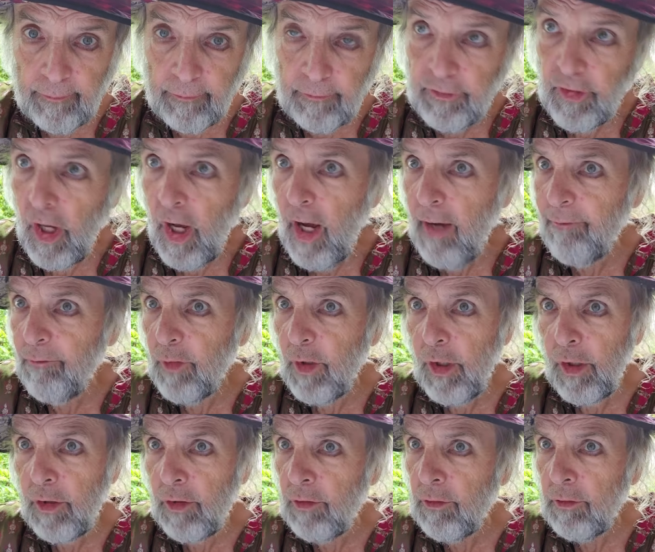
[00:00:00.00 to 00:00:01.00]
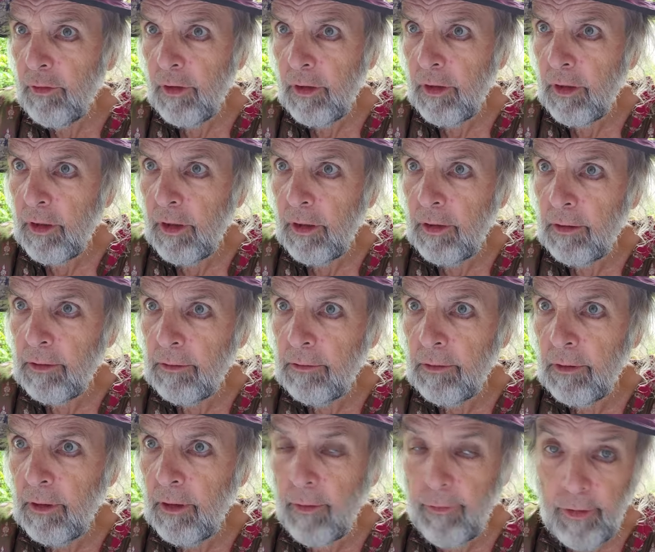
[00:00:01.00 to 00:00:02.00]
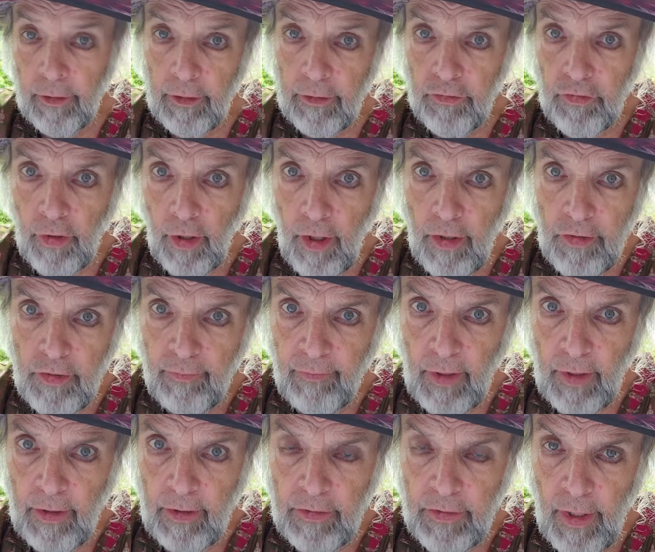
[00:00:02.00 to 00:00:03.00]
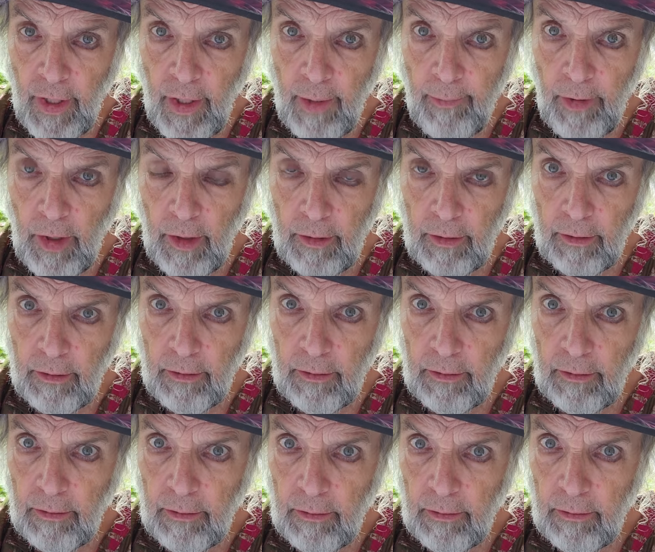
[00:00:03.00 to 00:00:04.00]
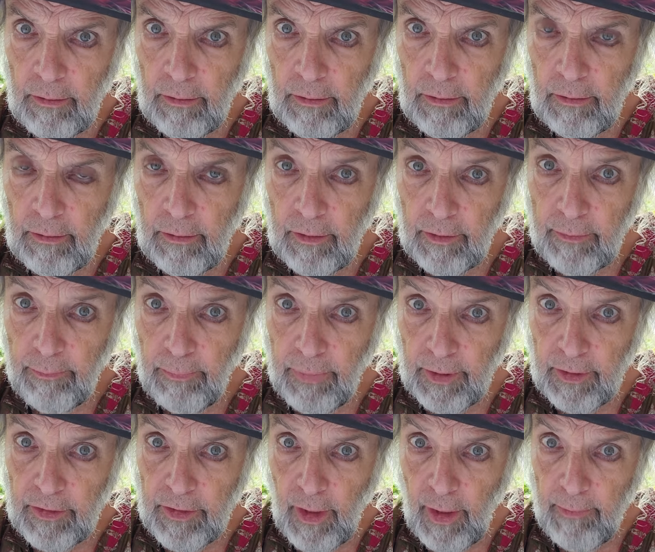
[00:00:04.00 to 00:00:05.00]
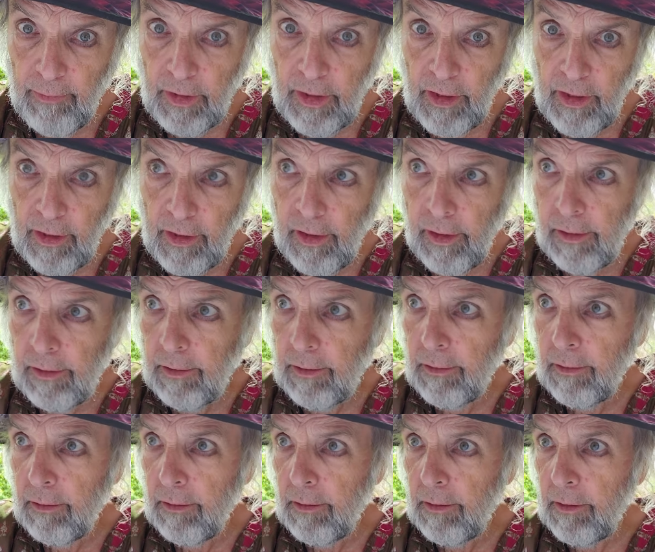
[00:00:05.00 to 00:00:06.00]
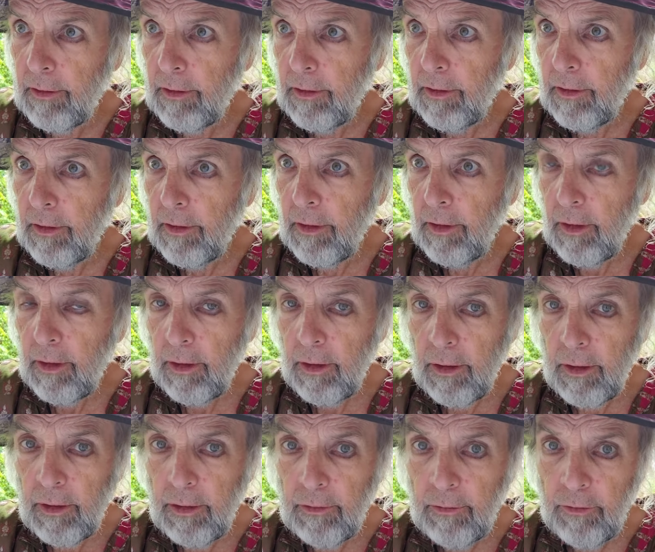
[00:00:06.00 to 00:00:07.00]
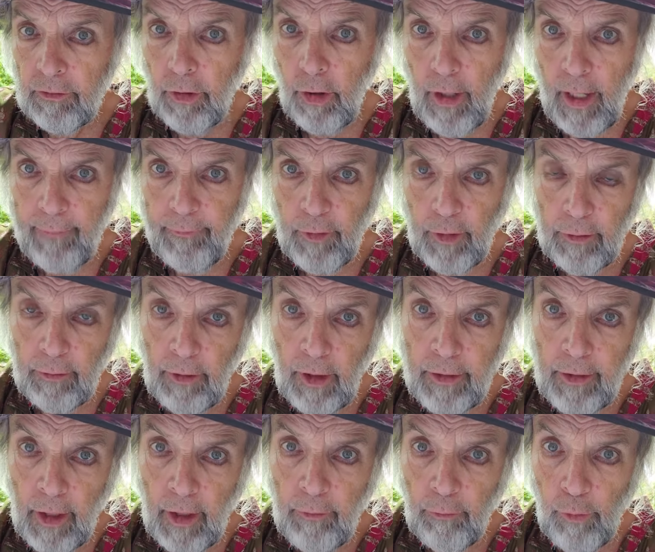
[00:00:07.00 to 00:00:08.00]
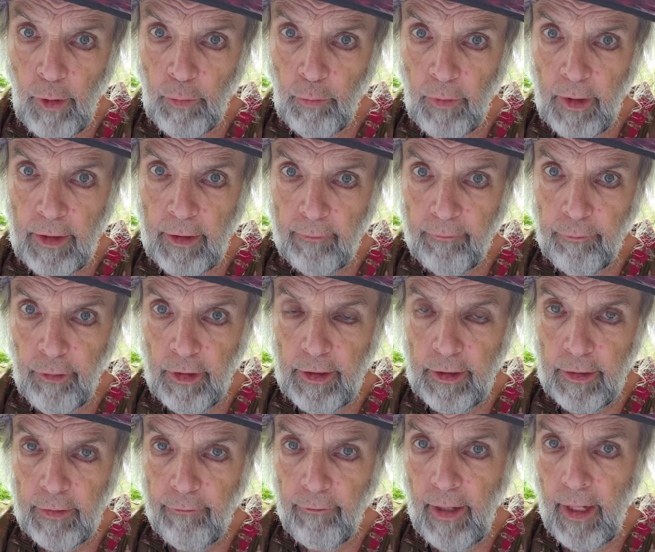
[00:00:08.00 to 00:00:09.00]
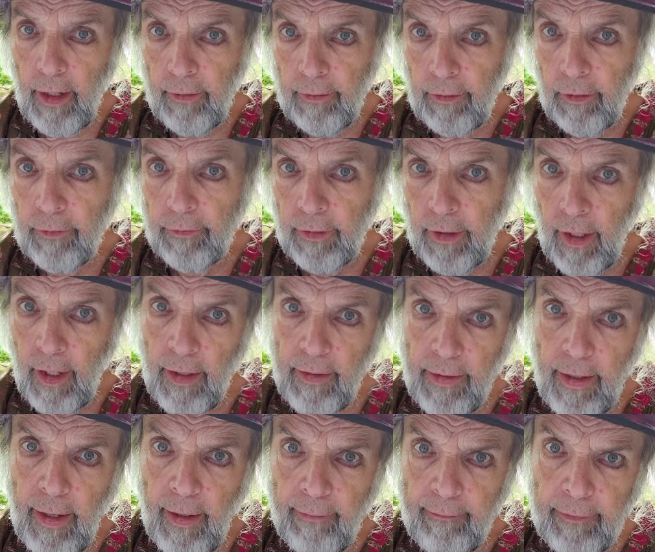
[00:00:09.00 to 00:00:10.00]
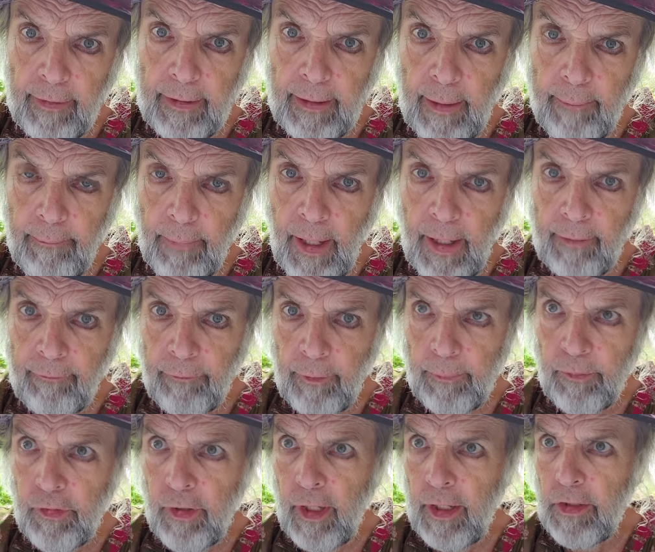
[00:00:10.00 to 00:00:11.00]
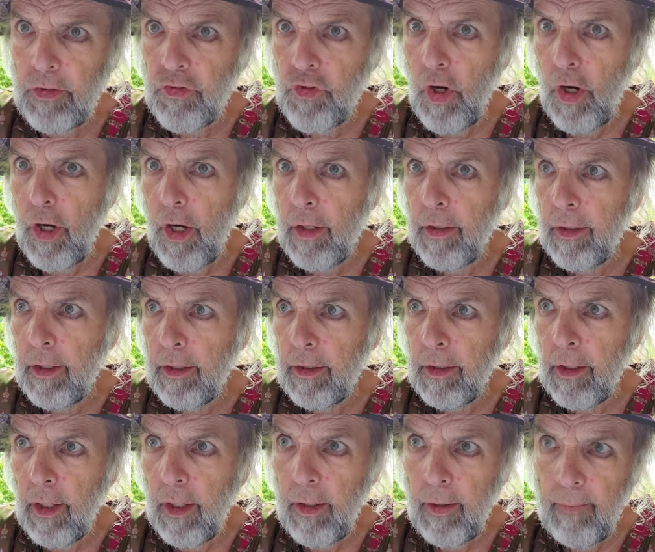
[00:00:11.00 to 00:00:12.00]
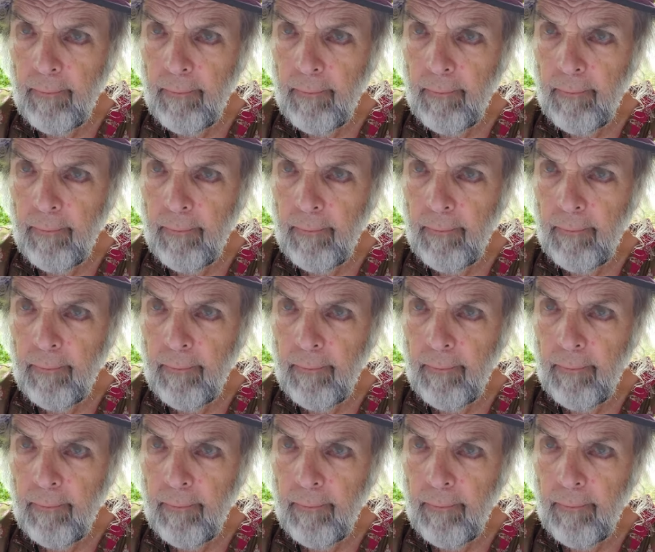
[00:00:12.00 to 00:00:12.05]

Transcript: Sappho. Oh, they're in charge of entertainment. That's a big-time gig, huh? And so after, yeah, 1 week of freaking around, okay, yeah, they came back from St. John. And